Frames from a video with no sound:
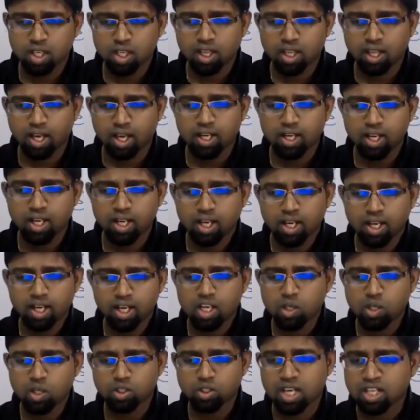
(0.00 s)
Like,
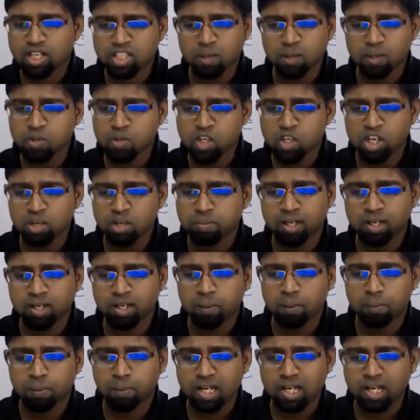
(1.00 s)
it was an exceptionally
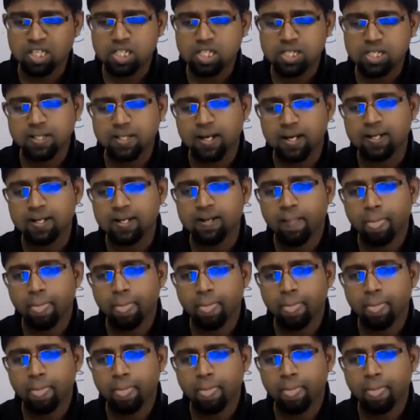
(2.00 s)
brilliant batch. Right?